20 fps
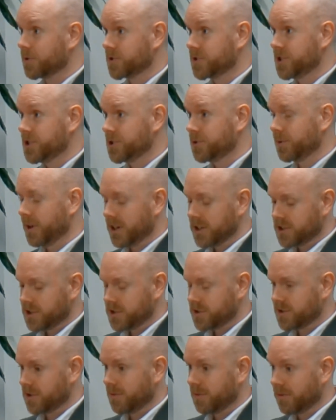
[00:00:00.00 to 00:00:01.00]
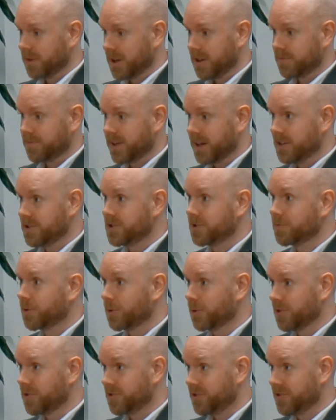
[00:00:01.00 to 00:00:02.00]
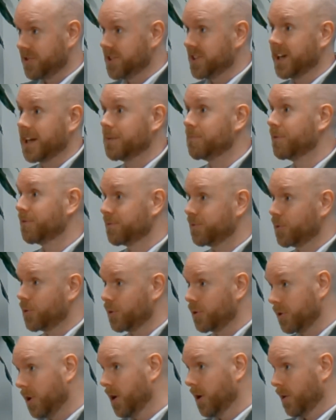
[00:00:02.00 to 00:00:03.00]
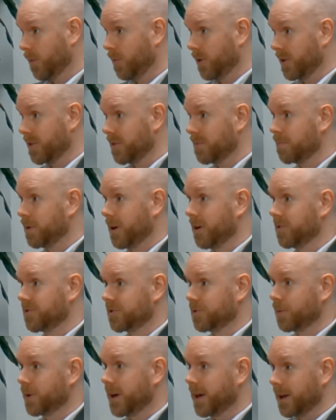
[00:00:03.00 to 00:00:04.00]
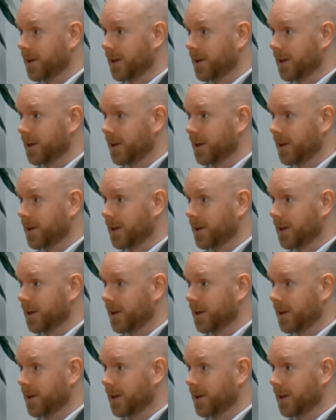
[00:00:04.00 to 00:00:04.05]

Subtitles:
situation, so if they divorced the day before one of them passed away,